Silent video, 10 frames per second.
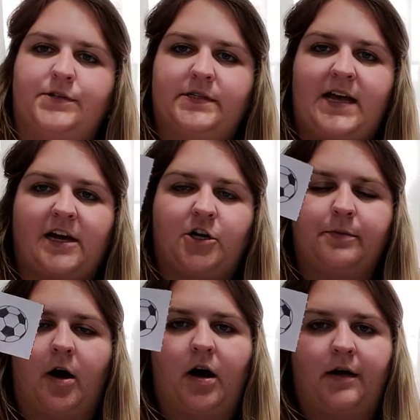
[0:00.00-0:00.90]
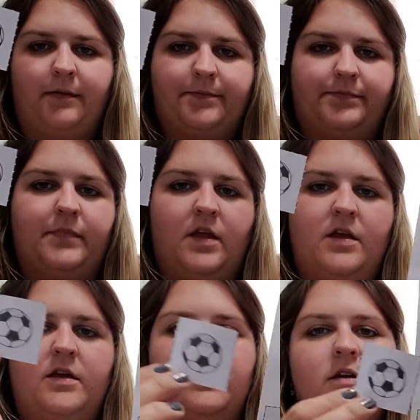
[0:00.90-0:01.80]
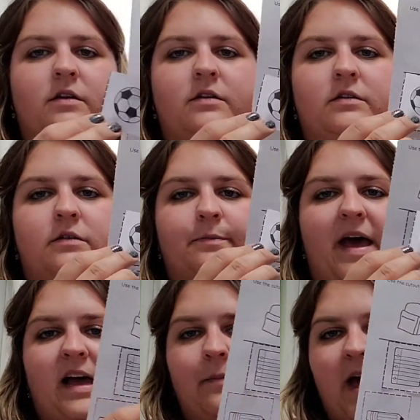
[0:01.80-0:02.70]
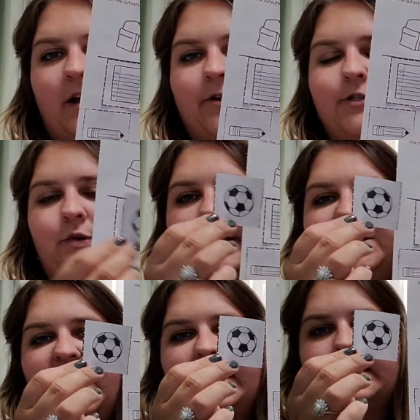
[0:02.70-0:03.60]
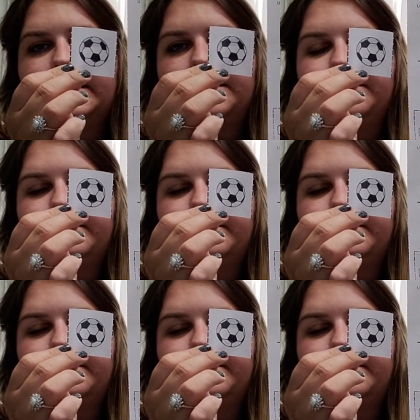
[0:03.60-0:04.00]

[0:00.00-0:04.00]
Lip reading: soccer ball. Backpack or toy chest?